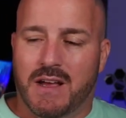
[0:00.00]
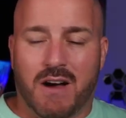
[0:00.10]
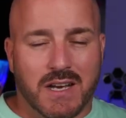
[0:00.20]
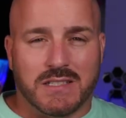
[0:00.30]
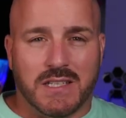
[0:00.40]

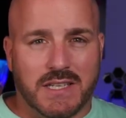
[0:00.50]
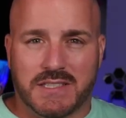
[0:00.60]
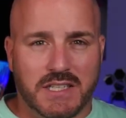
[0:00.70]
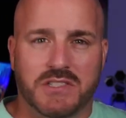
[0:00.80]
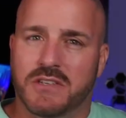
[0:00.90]
honestly,
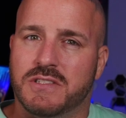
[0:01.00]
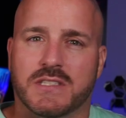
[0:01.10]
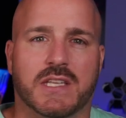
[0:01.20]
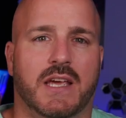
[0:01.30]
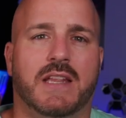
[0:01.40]
it's easier
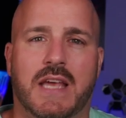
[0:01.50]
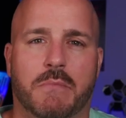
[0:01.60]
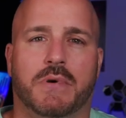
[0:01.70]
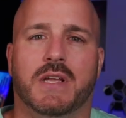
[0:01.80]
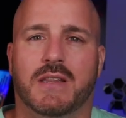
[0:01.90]
just to hit
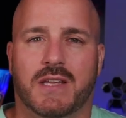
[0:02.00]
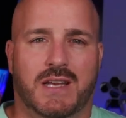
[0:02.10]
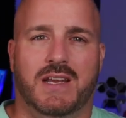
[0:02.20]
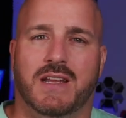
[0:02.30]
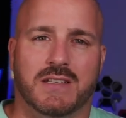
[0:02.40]
that button
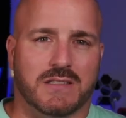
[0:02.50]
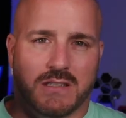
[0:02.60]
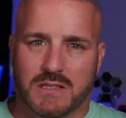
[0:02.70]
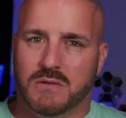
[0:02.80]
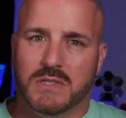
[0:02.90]
than it is to
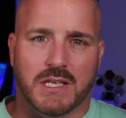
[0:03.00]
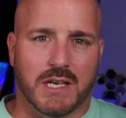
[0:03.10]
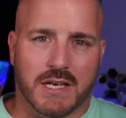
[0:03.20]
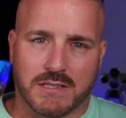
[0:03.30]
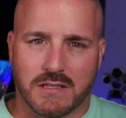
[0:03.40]
deal with
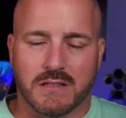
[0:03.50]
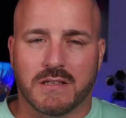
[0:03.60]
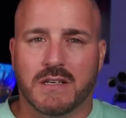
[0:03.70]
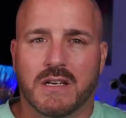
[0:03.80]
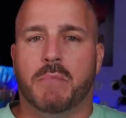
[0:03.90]
Alexa.
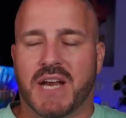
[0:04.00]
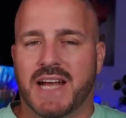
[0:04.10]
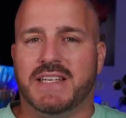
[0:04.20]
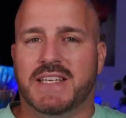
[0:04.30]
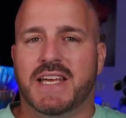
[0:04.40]
But
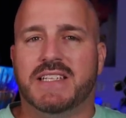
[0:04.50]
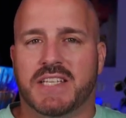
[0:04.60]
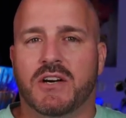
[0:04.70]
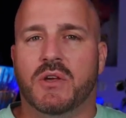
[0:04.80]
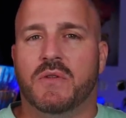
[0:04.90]
I did
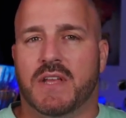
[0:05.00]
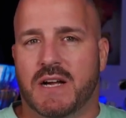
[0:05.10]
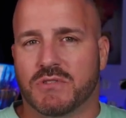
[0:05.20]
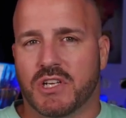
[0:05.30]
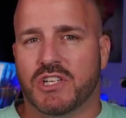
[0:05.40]
tell you that
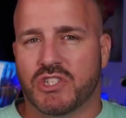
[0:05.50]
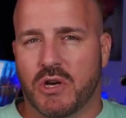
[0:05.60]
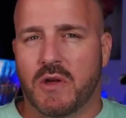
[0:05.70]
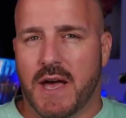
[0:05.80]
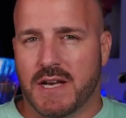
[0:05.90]
I was going to
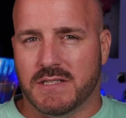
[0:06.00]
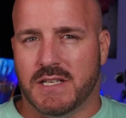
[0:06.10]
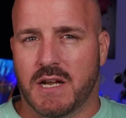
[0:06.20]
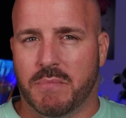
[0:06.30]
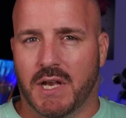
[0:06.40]
show you how to
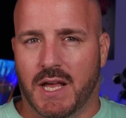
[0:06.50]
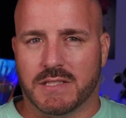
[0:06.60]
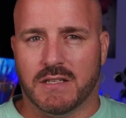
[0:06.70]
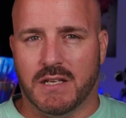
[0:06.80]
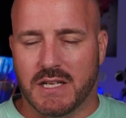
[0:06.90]
set up
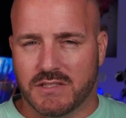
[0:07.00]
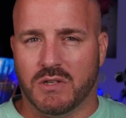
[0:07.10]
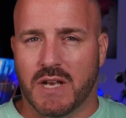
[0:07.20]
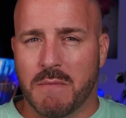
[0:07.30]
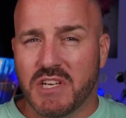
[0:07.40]
Alexa.
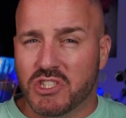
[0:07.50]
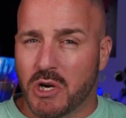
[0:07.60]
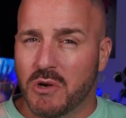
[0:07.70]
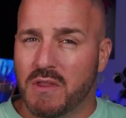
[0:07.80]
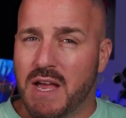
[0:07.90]
So let me
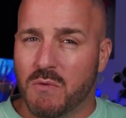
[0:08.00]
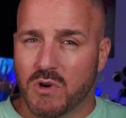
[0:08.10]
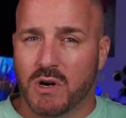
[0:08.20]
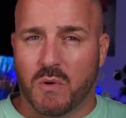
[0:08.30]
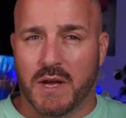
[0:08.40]
show you that
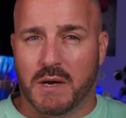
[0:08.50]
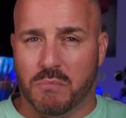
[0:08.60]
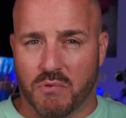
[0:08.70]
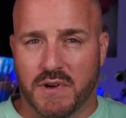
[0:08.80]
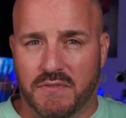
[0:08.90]
real quick
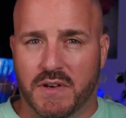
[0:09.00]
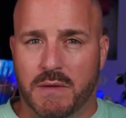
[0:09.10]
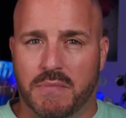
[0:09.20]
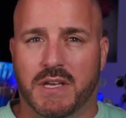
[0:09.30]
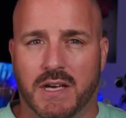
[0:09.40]

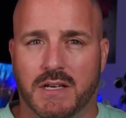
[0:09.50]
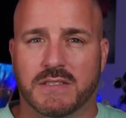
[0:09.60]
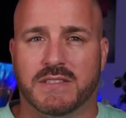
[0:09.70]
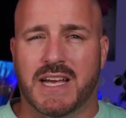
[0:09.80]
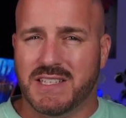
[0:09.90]
briefly
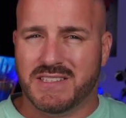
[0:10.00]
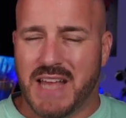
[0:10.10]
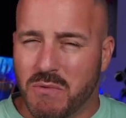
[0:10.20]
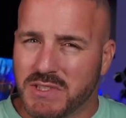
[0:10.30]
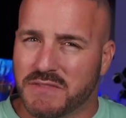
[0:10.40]
because
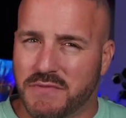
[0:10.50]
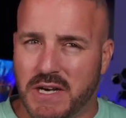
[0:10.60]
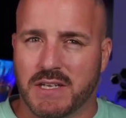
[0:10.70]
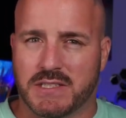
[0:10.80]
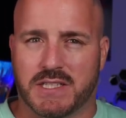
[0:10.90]
that one's
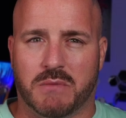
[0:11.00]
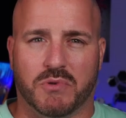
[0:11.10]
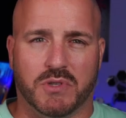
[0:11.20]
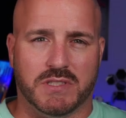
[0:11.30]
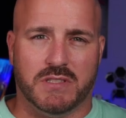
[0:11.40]
fairly
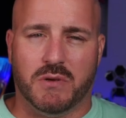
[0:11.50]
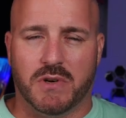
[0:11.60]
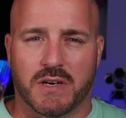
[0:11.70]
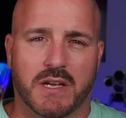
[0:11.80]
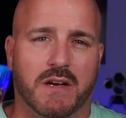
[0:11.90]
simple. It's
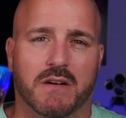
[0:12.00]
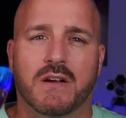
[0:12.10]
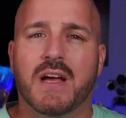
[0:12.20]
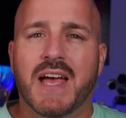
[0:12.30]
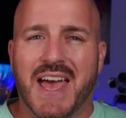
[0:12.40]
nowhere near
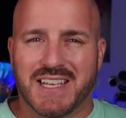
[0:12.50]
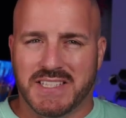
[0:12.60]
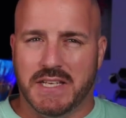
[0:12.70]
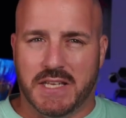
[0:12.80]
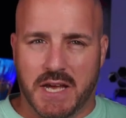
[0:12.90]
as
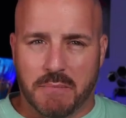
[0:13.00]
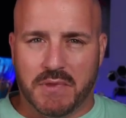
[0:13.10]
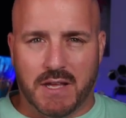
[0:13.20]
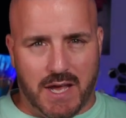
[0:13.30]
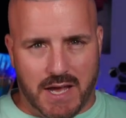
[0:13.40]

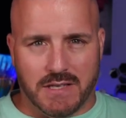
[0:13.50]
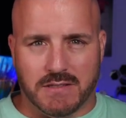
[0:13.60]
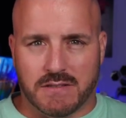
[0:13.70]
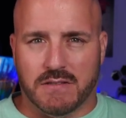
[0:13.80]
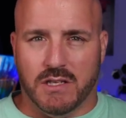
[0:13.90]
in-depth
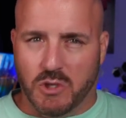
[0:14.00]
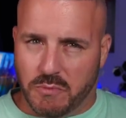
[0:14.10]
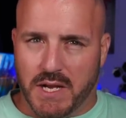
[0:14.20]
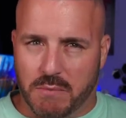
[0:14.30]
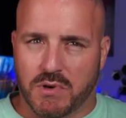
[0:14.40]
as the
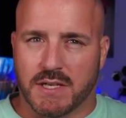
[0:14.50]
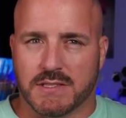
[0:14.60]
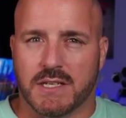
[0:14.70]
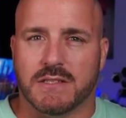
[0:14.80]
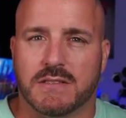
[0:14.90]
loop deck
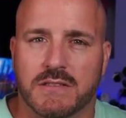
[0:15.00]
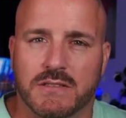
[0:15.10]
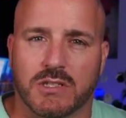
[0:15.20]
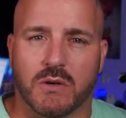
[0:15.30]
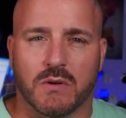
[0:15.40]
process.
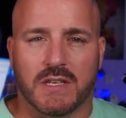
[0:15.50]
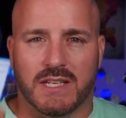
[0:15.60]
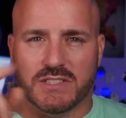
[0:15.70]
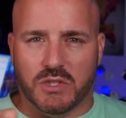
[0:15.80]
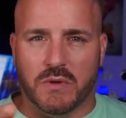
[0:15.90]
So
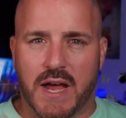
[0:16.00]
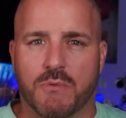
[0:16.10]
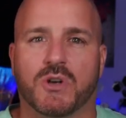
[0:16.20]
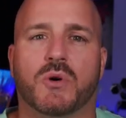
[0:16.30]
let's do that real